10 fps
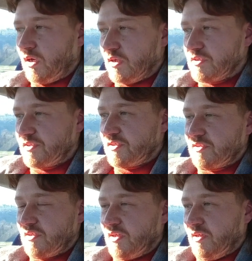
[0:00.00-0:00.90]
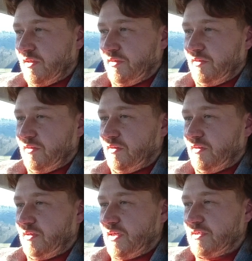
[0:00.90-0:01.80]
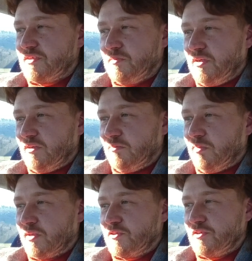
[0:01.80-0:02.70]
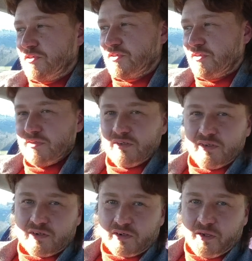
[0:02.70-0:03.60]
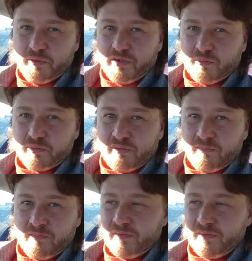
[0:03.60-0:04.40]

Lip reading: costs and estimated budgets are coming up.